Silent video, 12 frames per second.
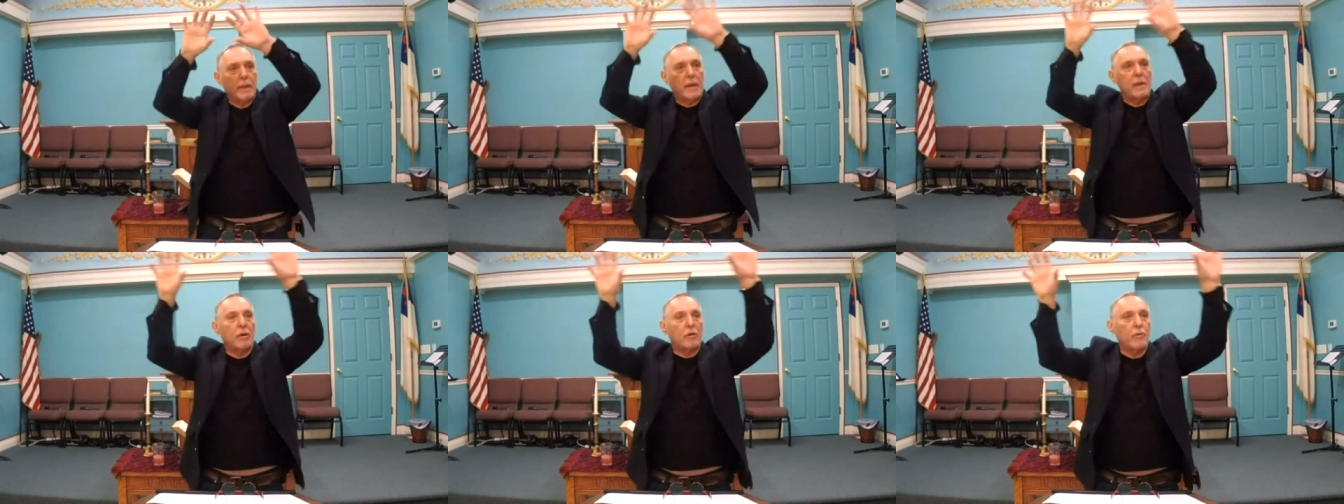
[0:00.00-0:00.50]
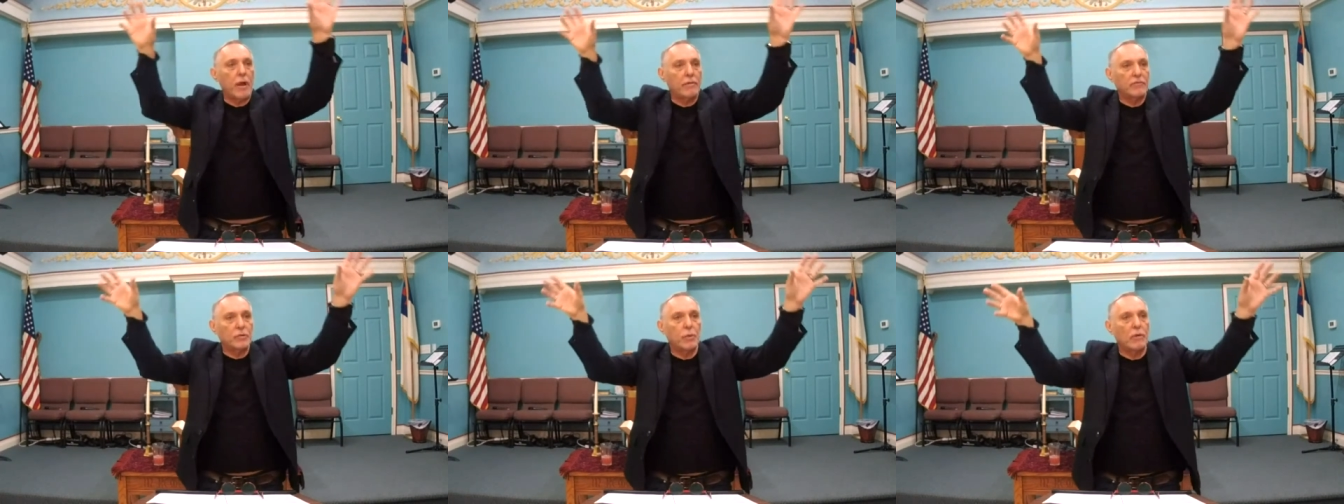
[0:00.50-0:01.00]
making a
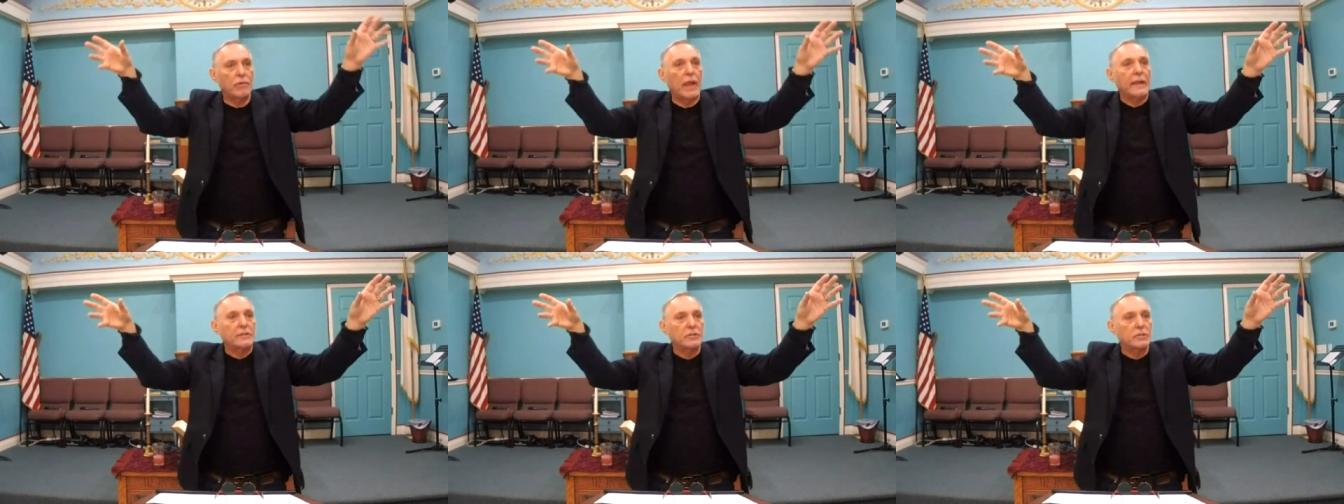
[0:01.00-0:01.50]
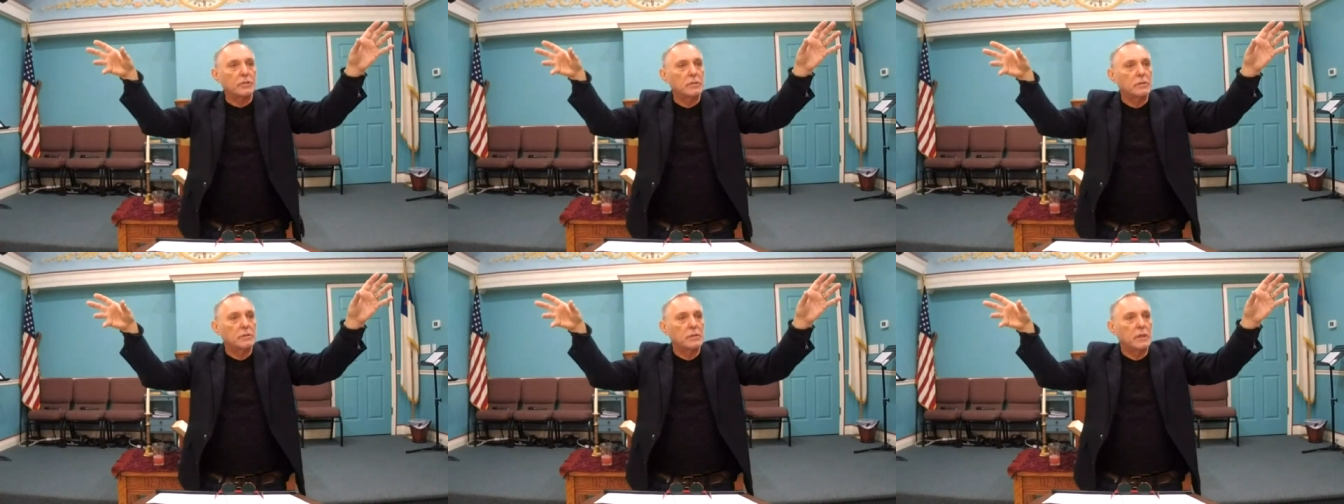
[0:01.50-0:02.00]
crown of 12 lights
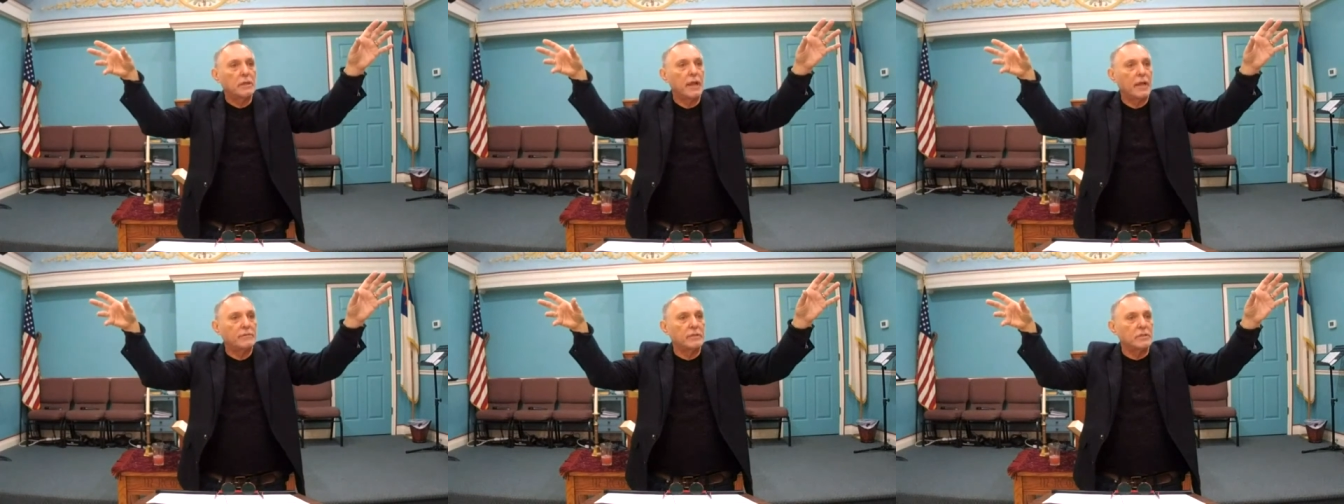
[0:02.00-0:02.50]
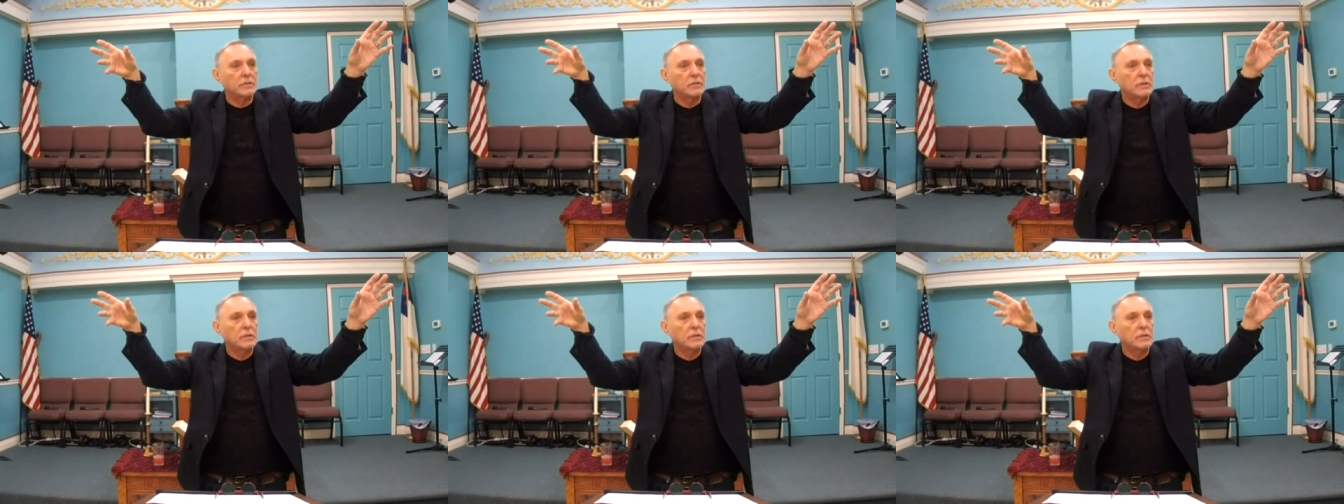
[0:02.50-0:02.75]
in the heavens.